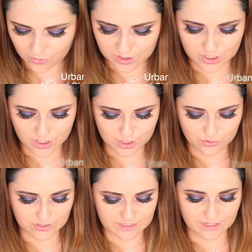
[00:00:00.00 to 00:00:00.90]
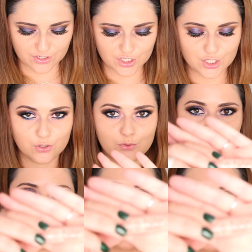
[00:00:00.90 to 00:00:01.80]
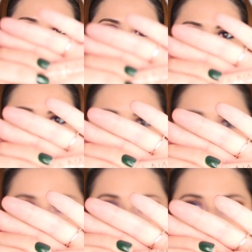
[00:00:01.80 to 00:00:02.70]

going to use their new Naked Skin